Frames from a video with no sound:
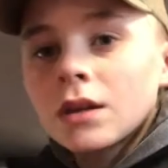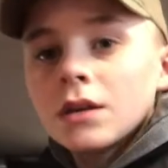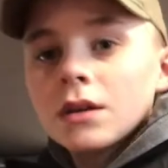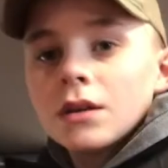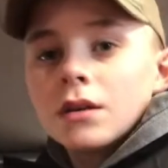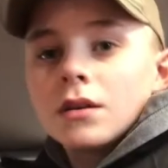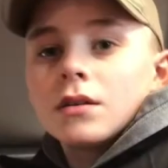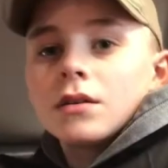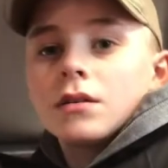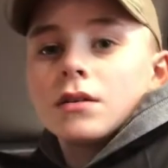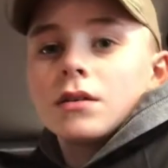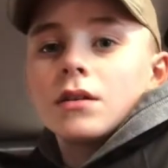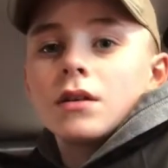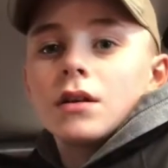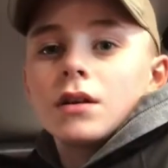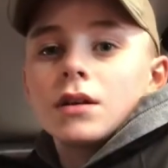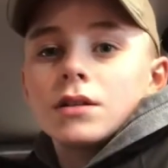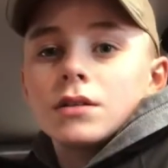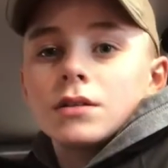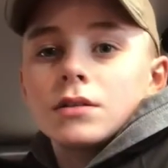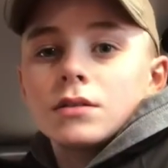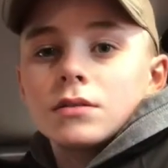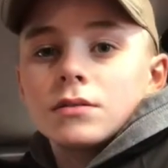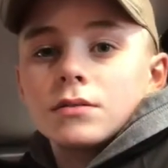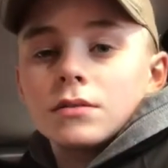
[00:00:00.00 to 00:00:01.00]
or
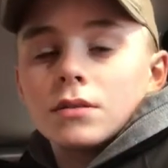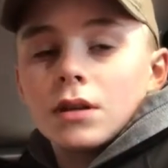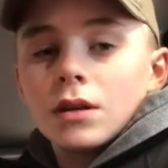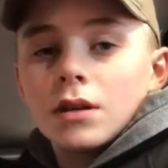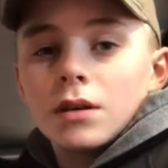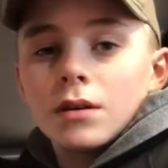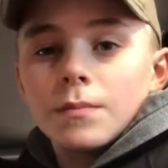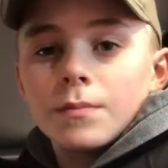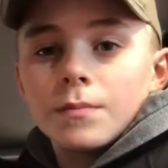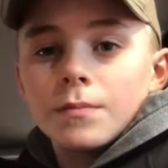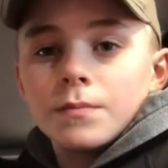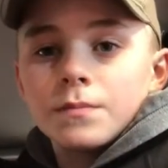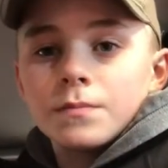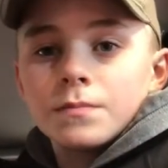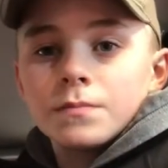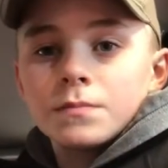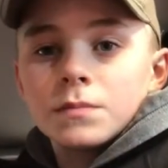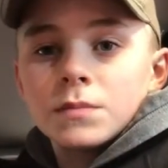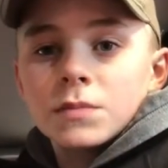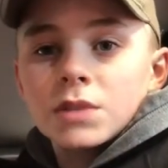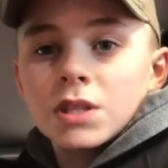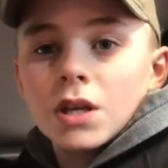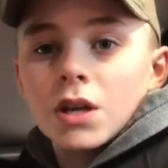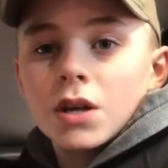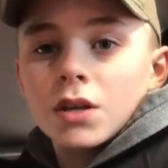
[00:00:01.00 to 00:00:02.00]

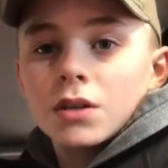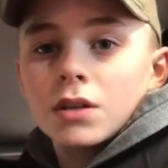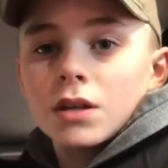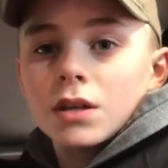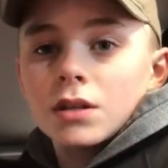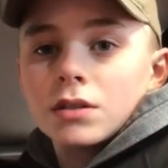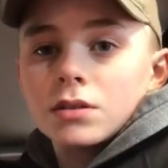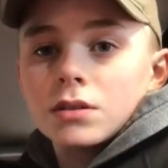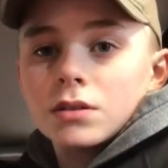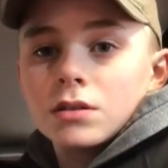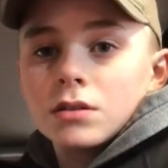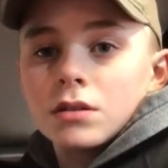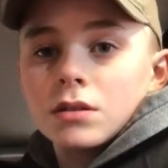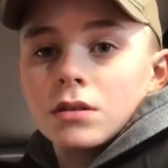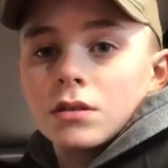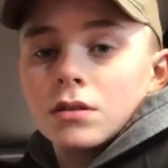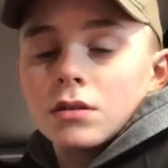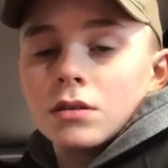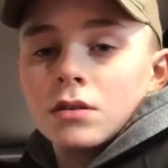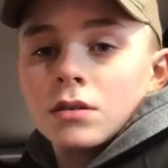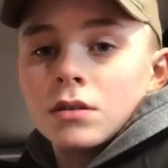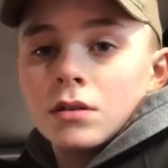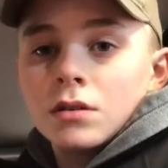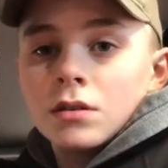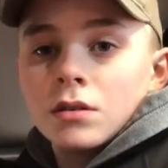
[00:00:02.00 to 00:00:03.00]
sawdust or
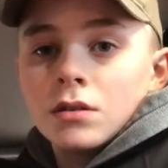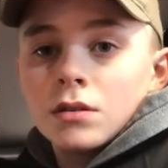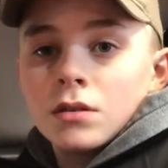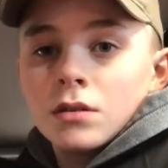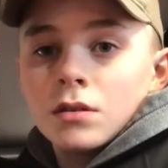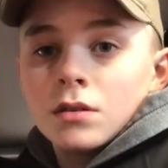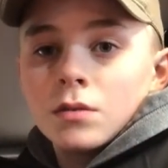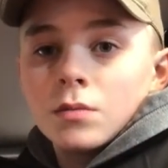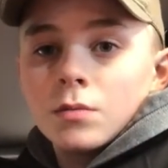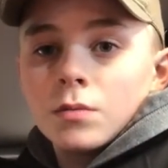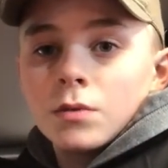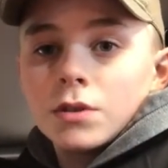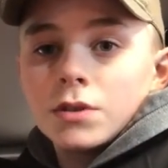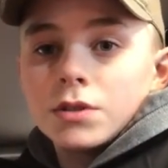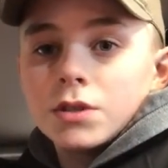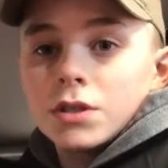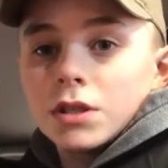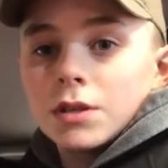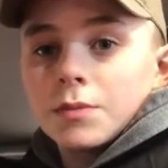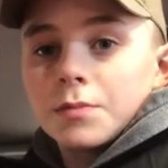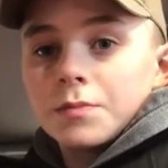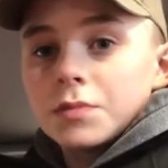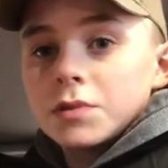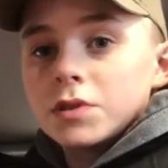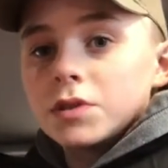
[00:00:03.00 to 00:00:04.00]
wood
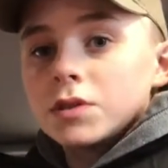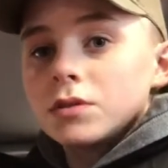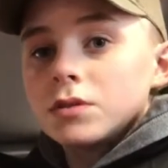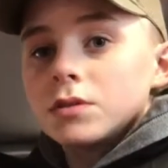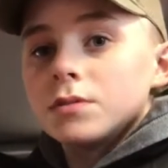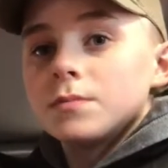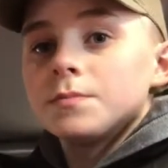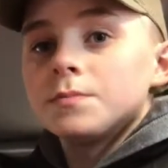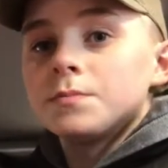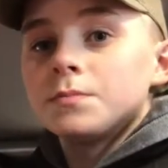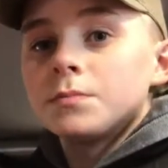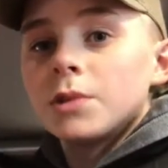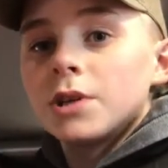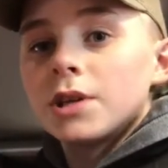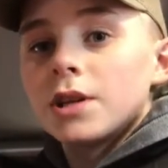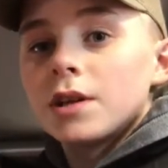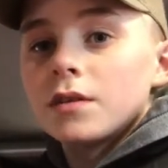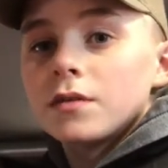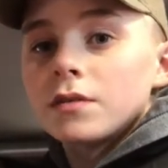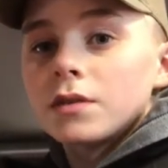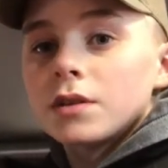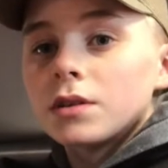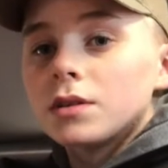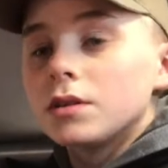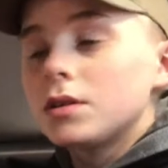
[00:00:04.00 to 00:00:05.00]
chips or
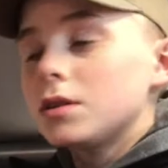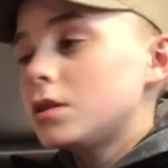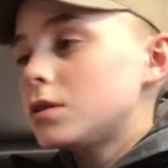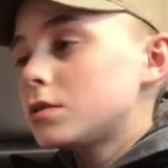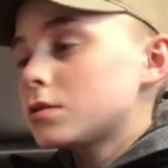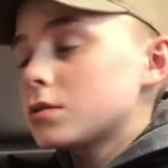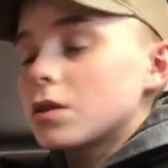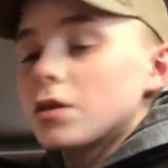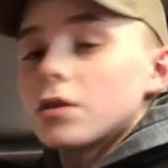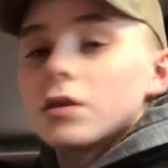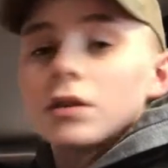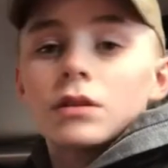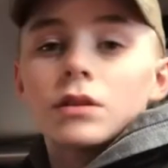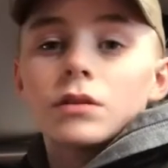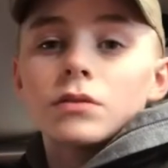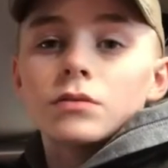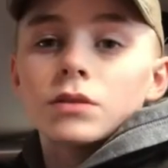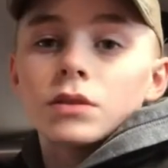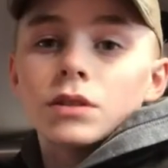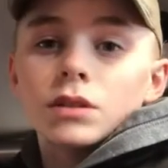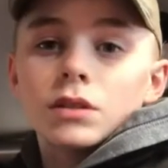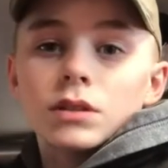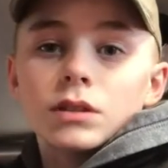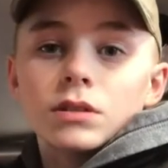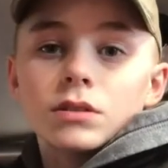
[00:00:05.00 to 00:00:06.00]
whatever, so they don't
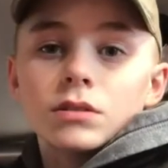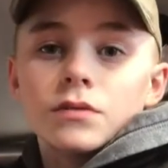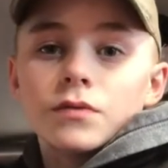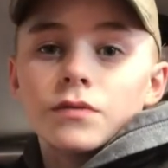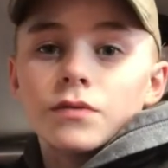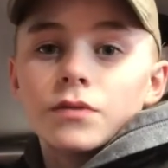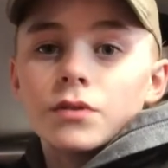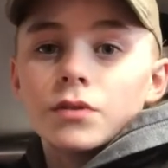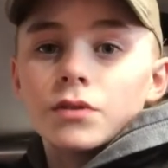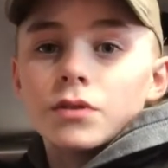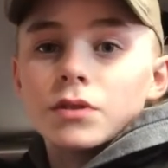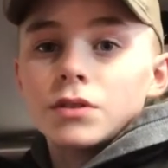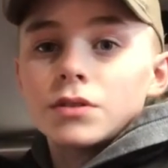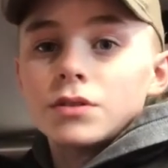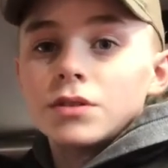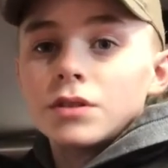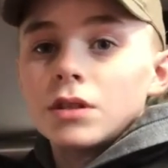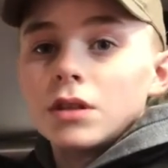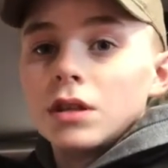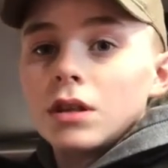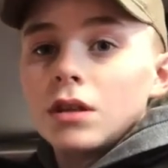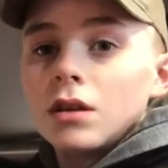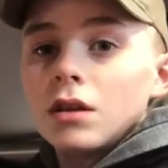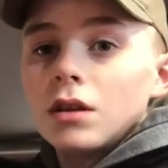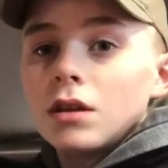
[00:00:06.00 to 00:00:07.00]
really get to forage in
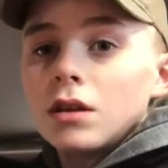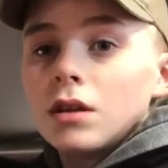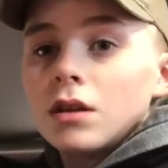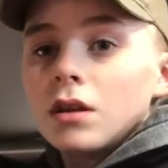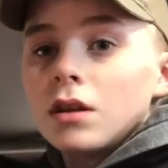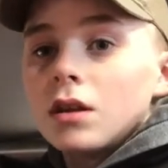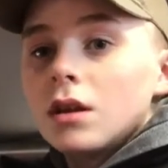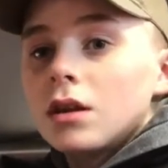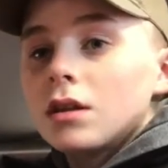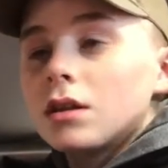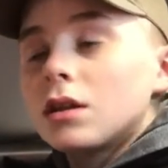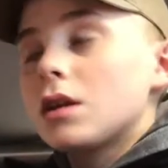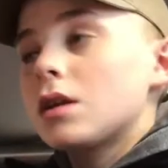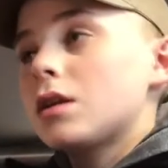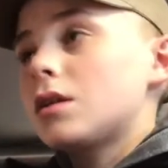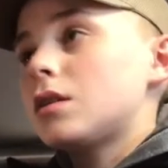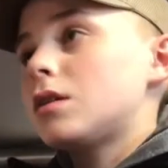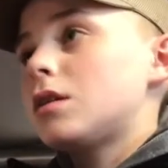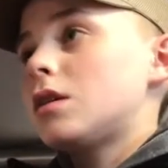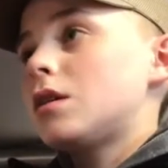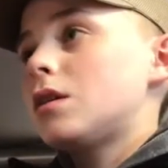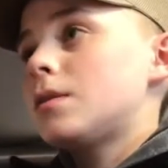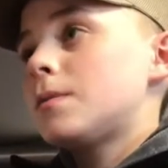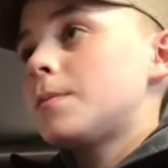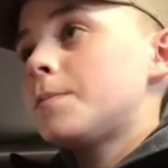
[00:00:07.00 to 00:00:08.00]
it. And then
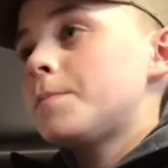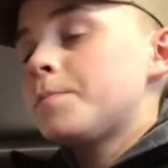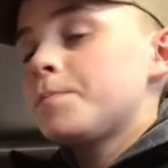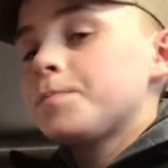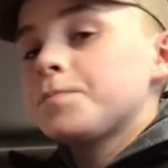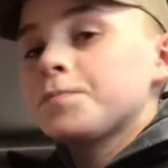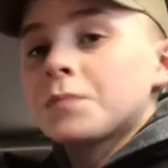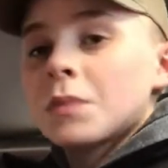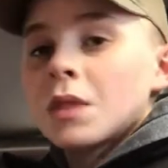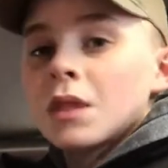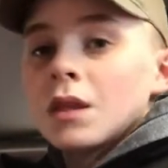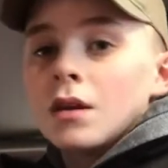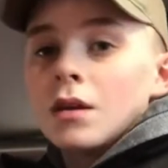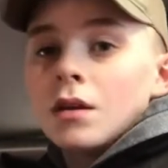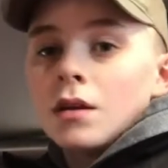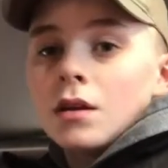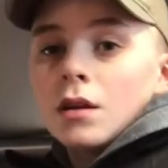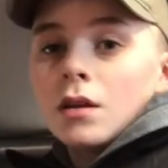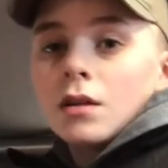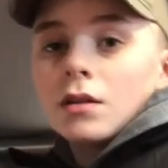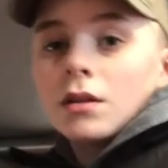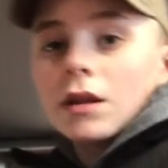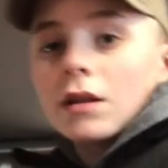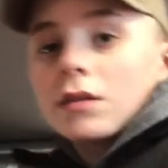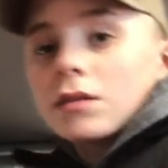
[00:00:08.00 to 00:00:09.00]

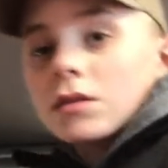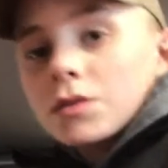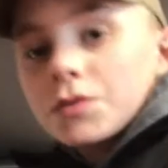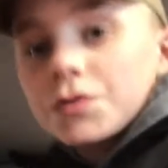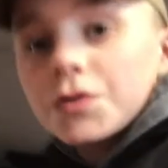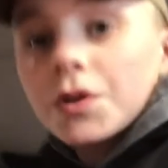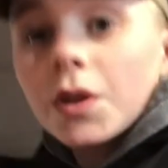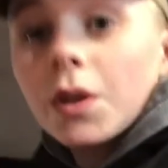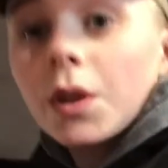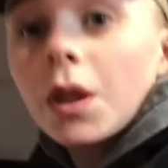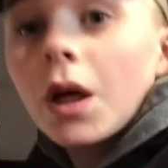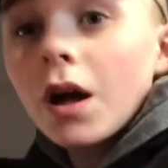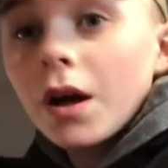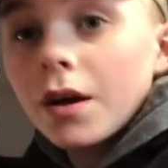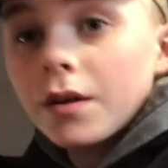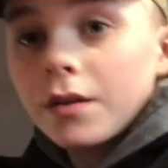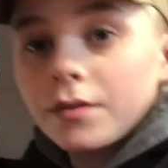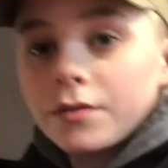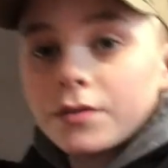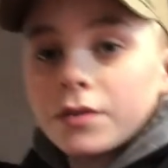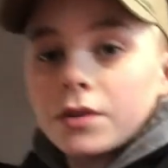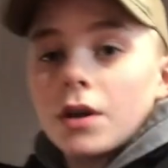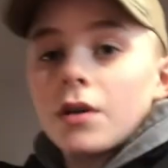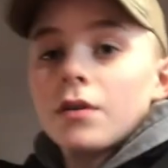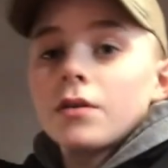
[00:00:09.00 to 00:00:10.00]
like there's a lot
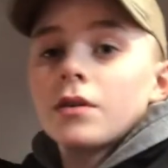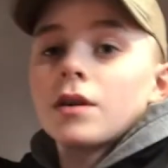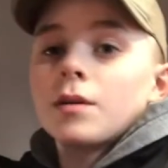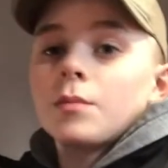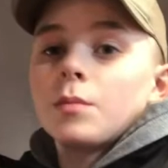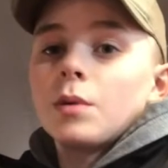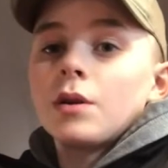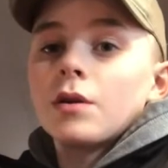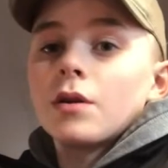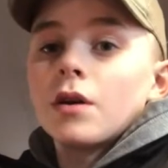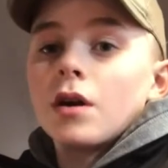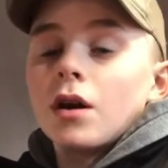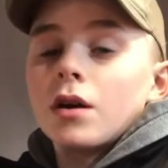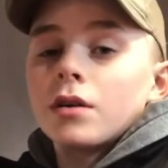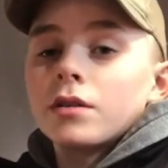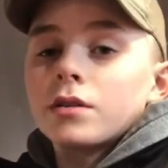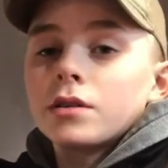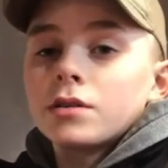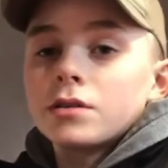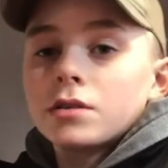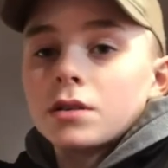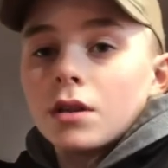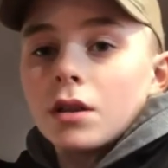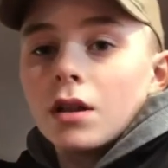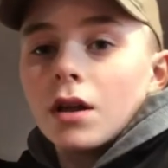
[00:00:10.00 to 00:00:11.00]
of, don't get me wrong,
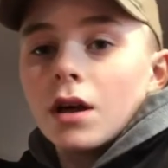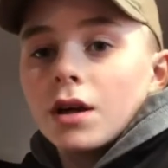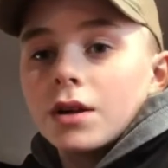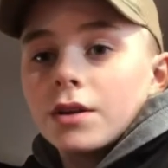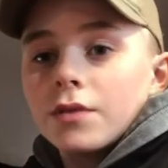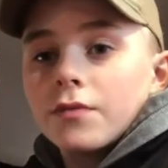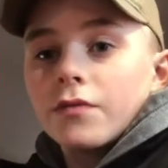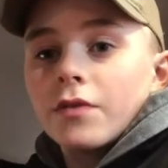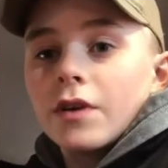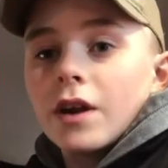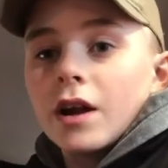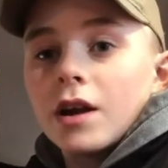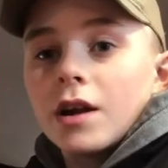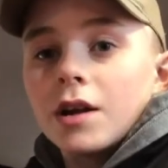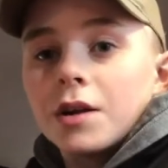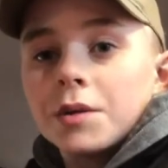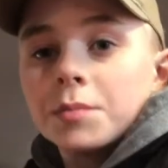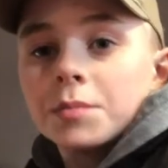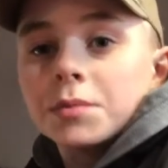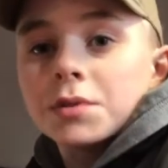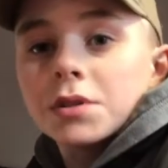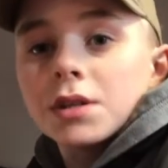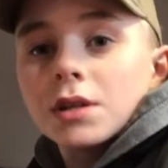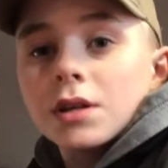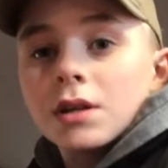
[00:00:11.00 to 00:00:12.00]
there's a lot of
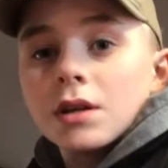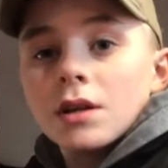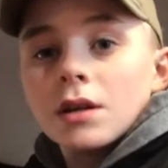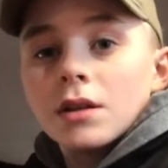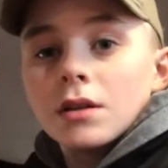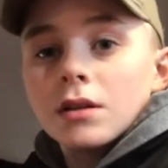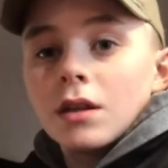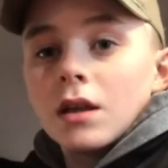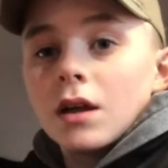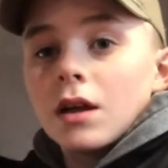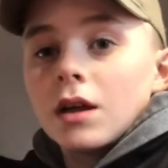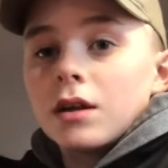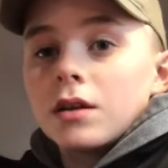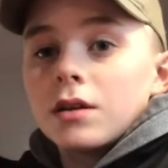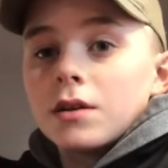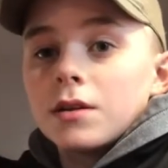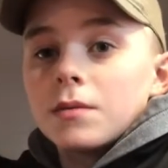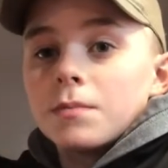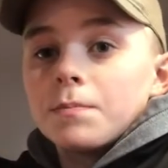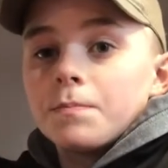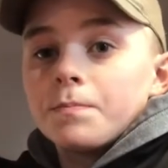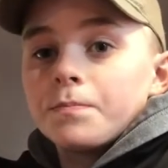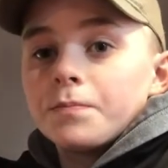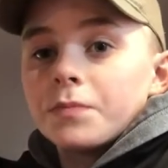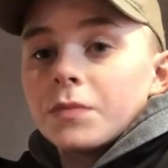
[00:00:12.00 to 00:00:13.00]
farms like
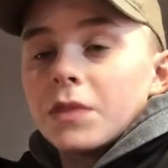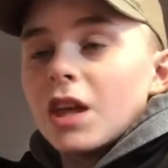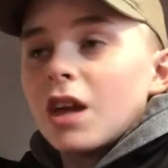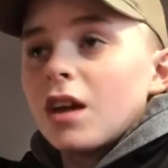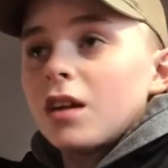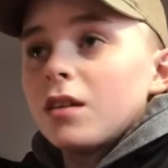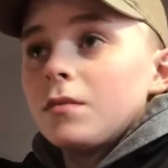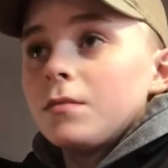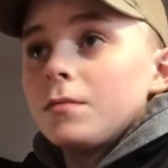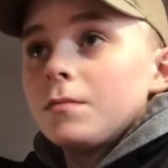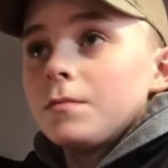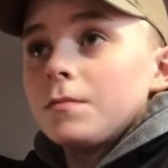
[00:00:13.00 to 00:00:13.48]
that